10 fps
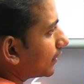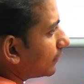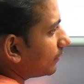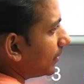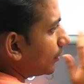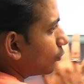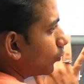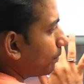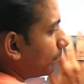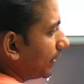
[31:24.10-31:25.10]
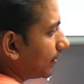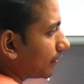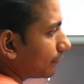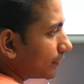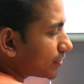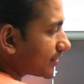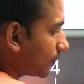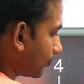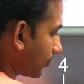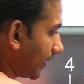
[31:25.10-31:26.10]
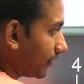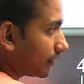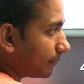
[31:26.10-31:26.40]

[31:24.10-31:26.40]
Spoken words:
will be no pin which is outside.